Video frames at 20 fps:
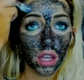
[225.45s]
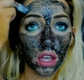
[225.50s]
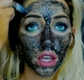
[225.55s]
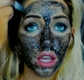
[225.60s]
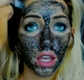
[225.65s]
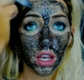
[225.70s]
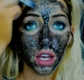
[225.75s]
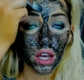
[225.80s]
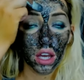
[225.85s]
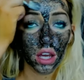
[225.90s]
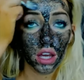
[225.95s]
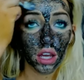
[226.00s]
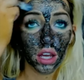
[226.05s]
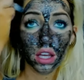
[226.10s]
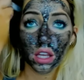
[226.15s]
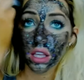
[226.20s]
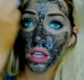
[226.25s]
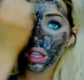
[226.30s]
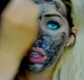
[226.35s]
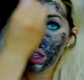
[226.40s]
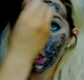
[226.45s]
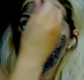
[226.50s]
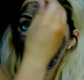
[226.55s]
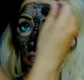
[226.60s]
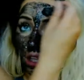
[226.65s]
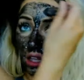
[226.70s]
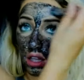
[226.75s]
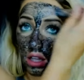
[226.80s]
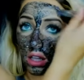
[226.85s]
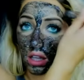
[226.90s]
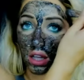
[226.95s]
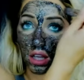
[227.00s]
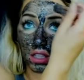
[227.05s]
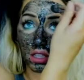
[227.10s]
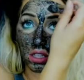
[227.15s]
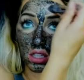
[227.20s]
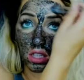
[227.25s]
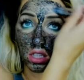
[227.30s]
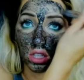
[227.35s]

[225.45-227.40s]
It likes to